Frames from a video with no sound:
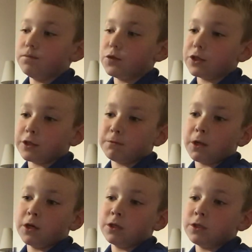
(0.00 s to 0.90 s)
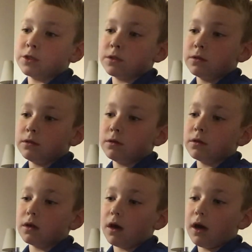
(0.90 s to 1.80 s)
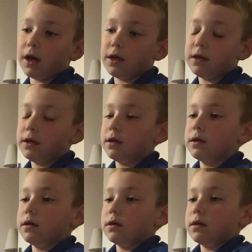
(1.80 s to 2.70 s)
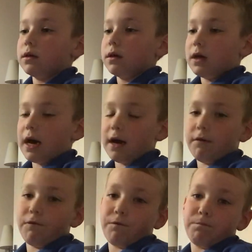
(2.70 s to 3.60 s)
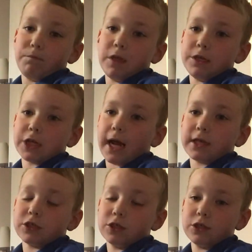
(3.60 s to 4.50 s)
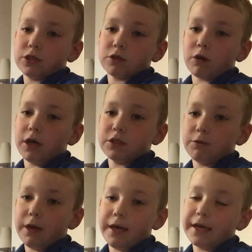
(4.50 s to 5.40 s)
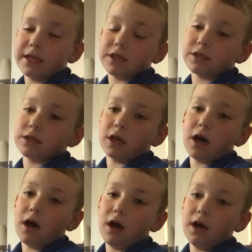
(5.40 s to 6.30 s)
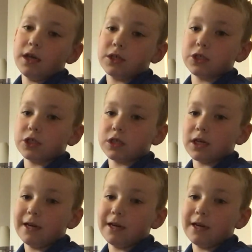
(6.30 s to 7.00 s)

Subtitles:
just because I have injections twice a week. It doesn't hurt, it's just a